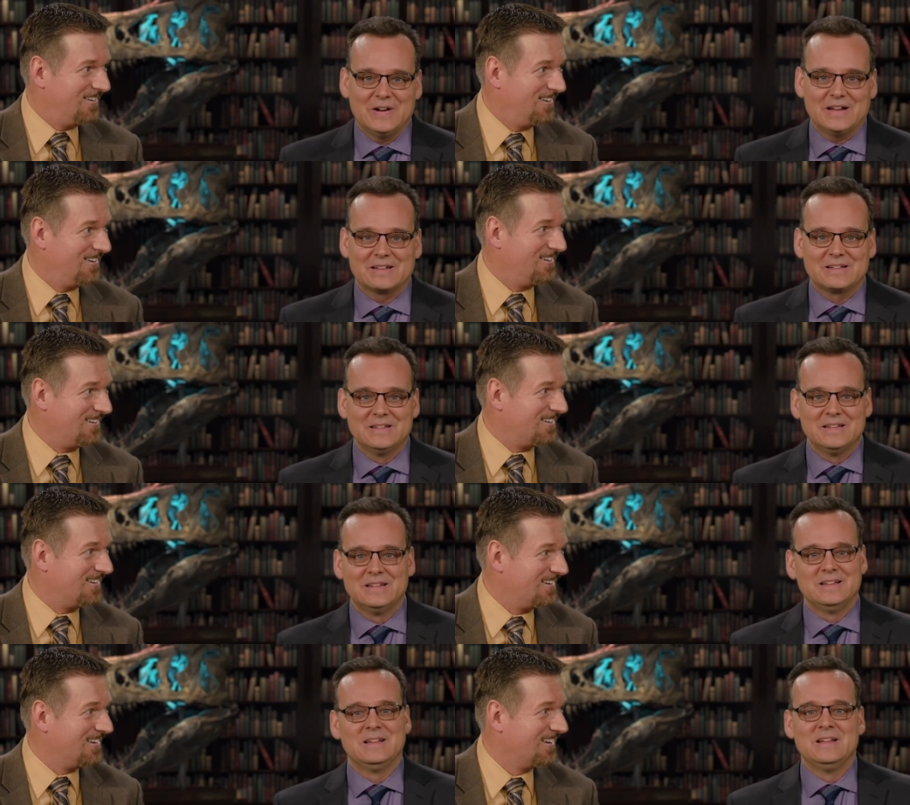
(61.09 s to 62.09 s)
Speaker 1: right.
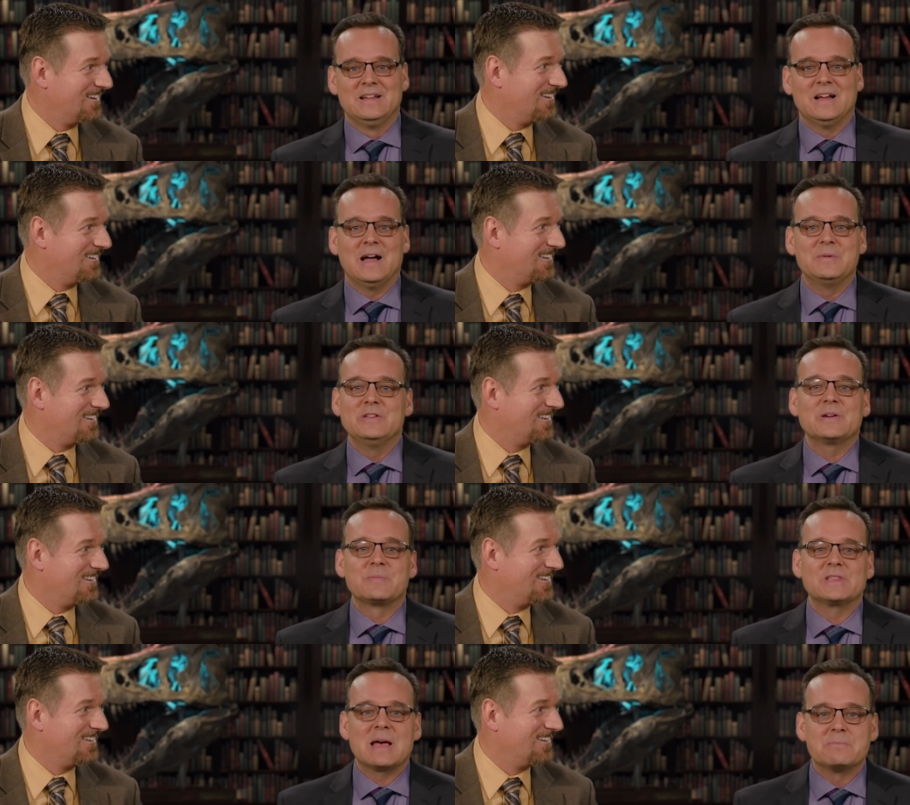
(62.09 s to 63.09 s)
I mean, you can
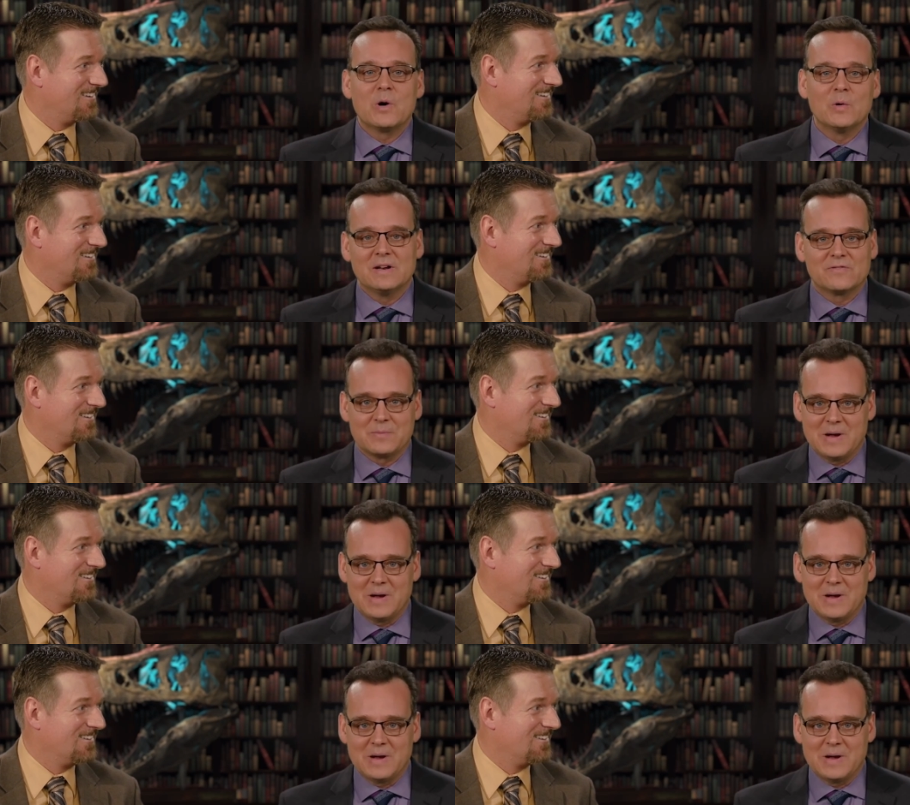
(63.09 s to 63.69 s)
put that bone in